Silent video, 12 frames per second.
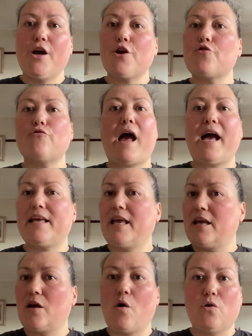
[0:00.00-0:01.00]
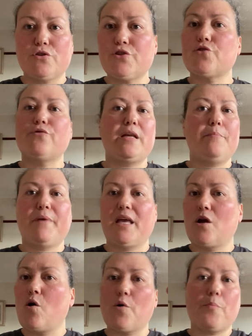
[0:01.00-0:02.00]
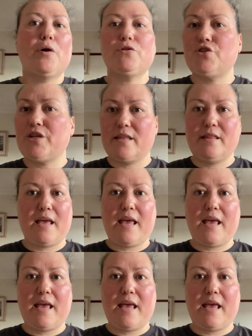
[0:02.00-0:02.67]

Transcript: crying or screaming or punching the